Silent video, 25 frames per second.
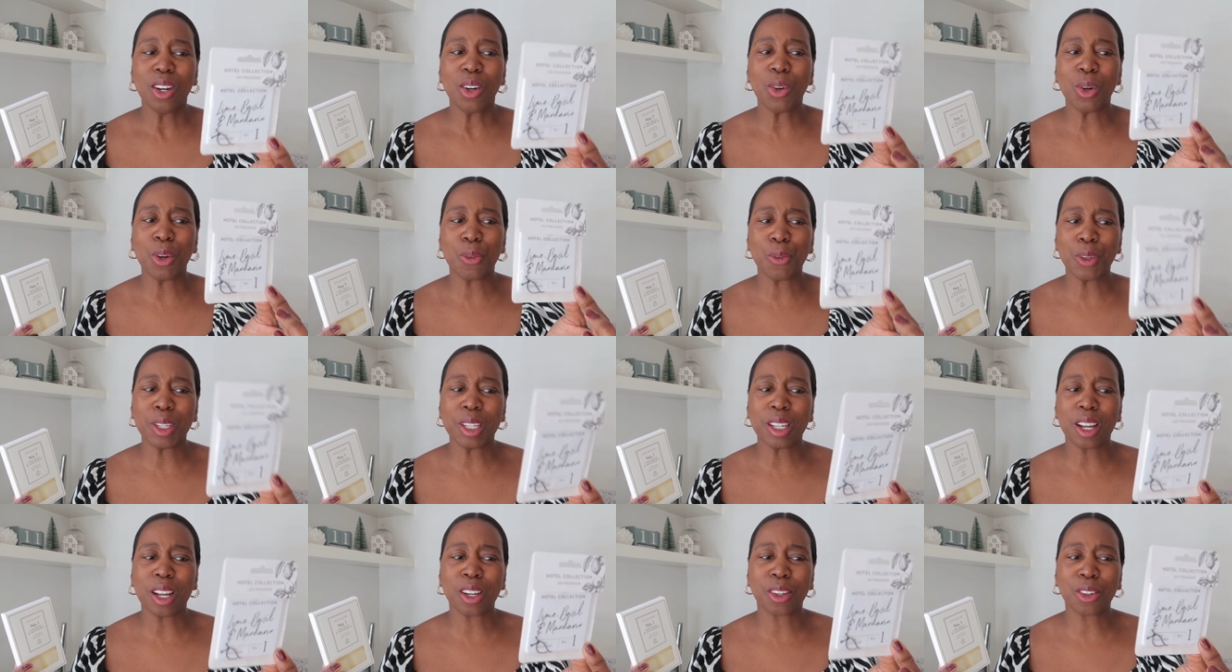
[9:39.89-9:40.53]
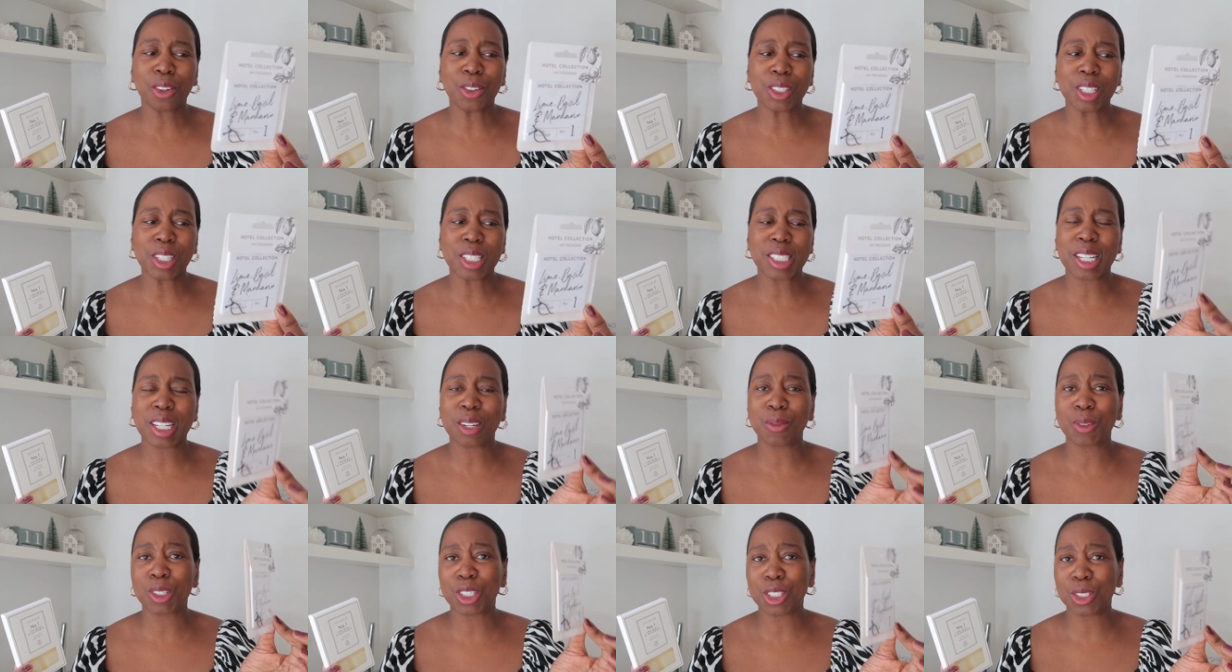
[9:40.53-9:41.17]
Or I think I got
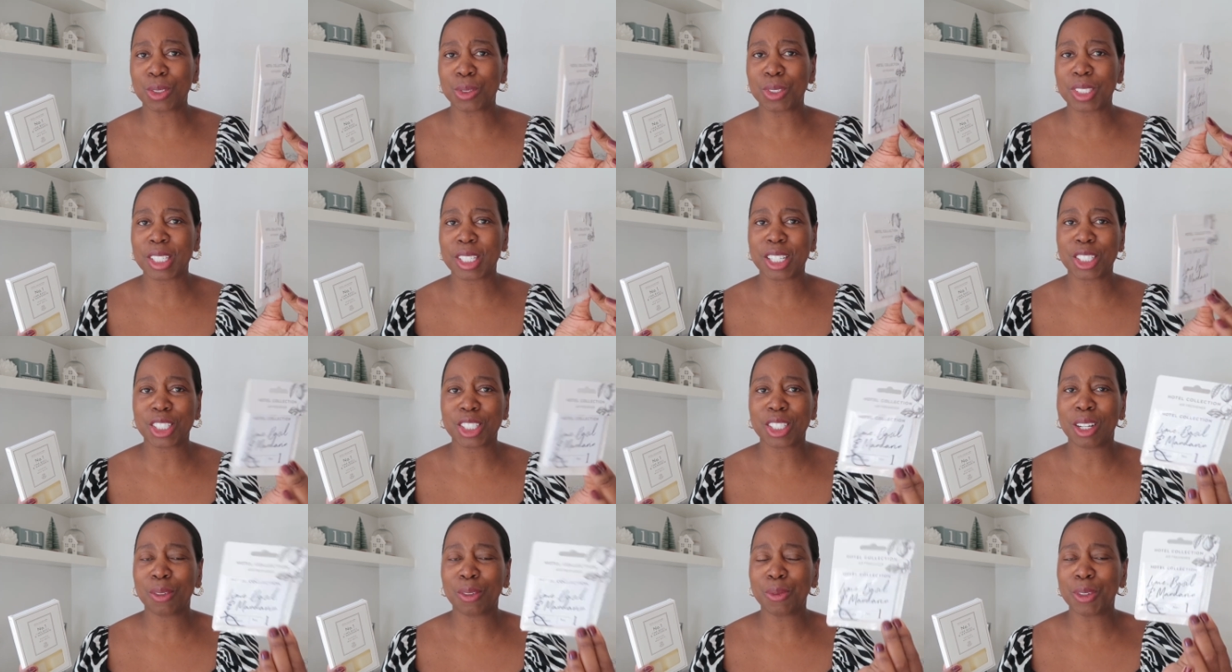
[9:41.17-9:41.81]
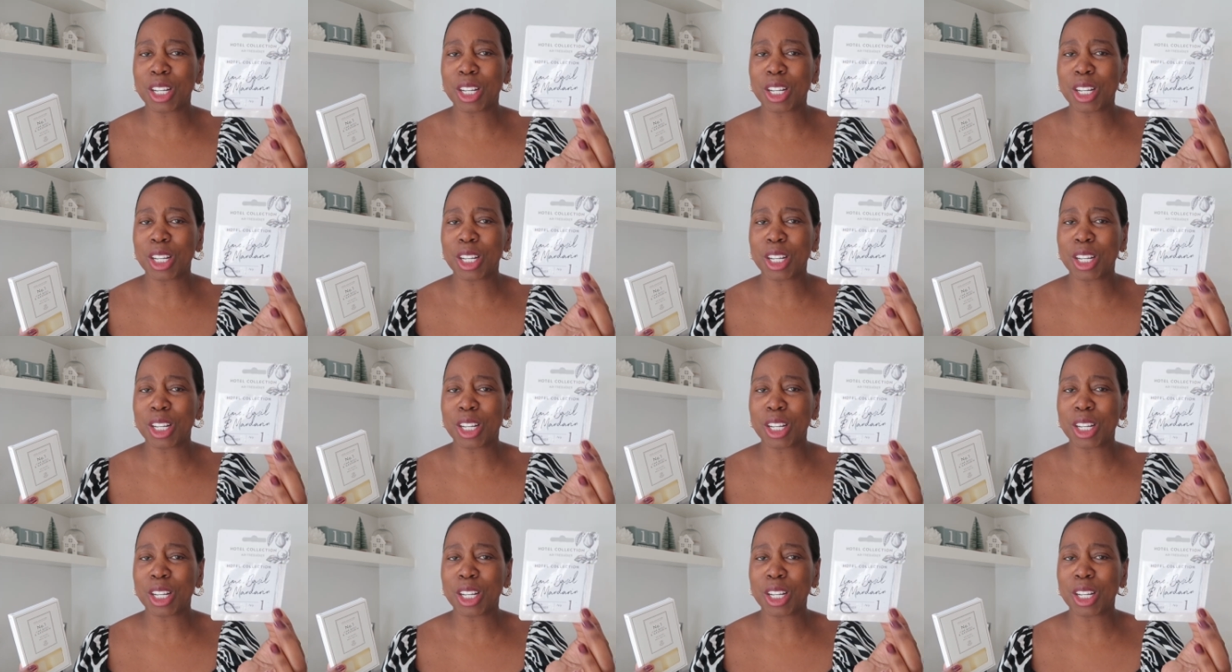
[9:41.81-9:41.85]
this at reduced actually.